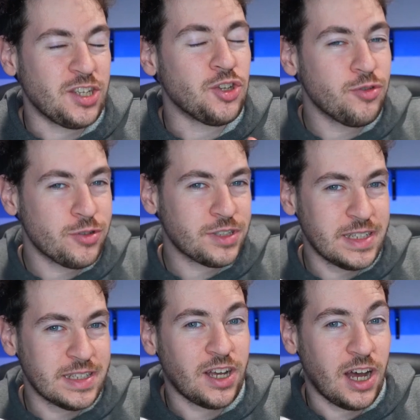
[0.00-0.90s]

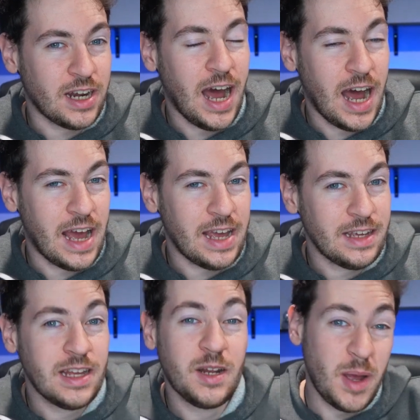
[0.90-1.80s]
usually is on
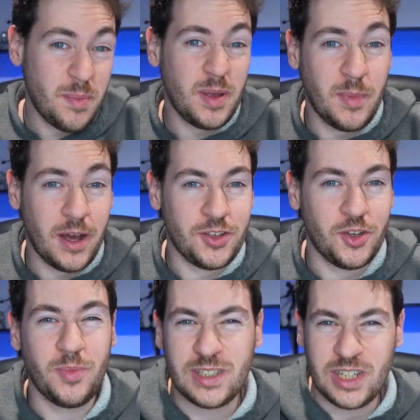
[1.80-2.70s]
I, and it might be about
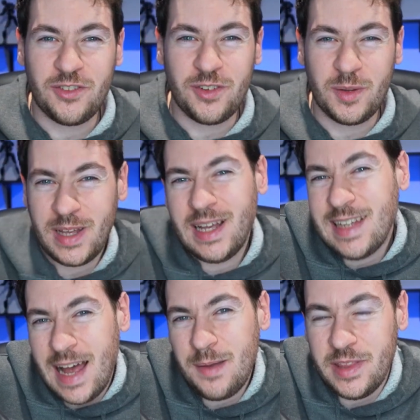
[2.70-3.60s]
you, but generally because
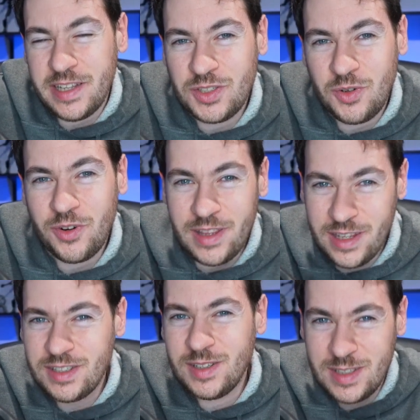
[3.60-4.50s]
I'm in the story,
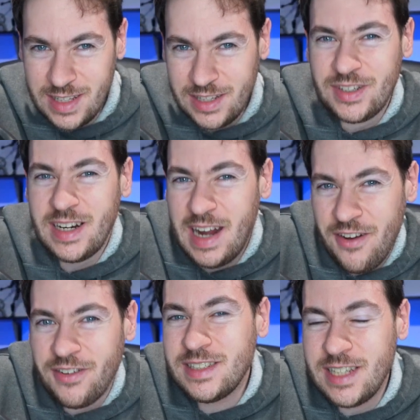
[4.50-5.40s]
there's a there's an
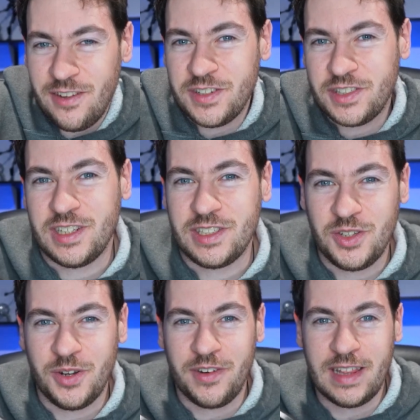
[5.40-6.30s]
inherent selfishness
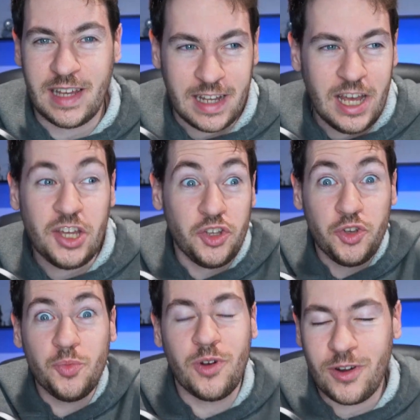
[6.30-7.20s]
to it, right? Like
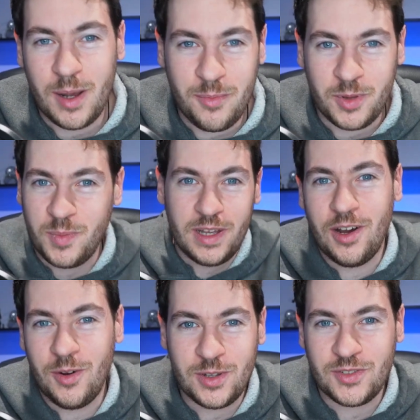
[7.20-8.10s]
you broke up with me.
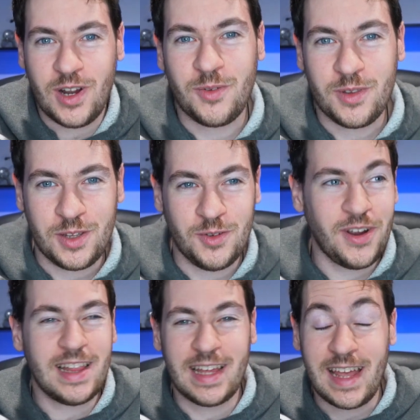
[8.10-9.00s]
Oh, what's wrong with you,
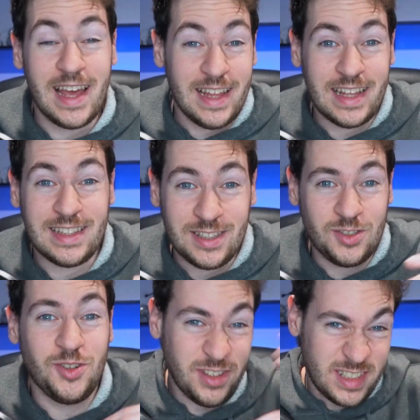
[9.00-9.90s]
right? Like that
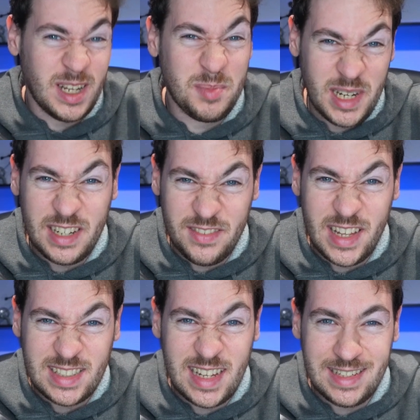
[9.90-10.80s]
you're the subject of
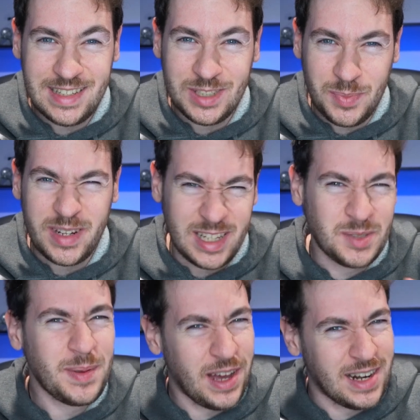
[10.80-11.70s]
that sentence, but
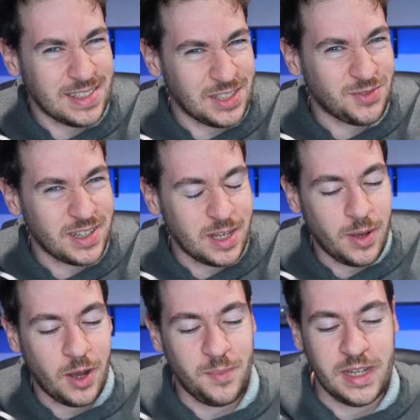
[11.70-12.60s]
let's be honest, it's really
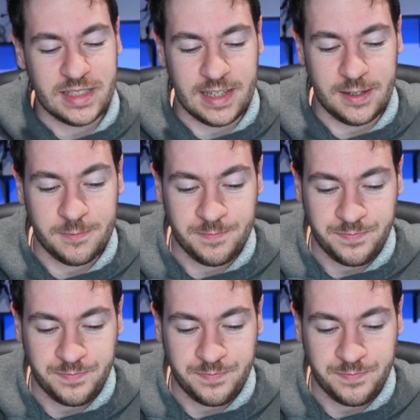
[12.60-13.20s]
about me still.